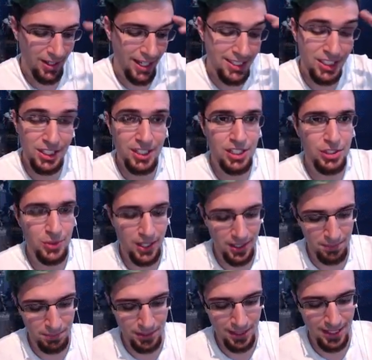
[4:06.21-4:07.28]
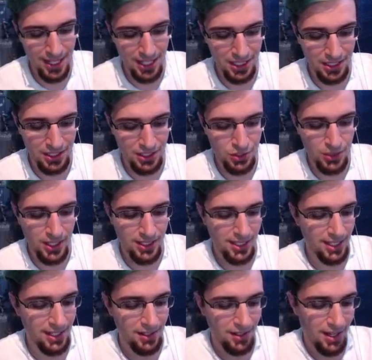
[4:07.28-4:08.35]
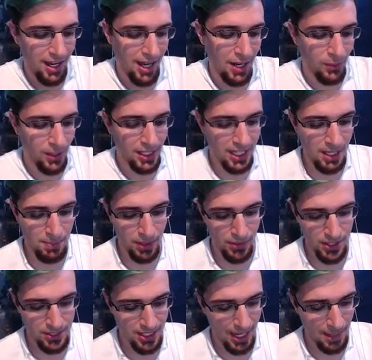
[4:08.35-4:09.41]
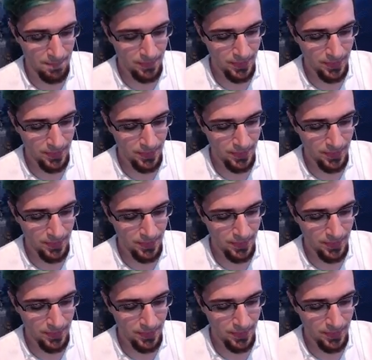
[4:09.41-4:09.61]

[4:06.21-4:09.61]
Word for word: It's a good trait, but not a good trait that I want to keep on this guy.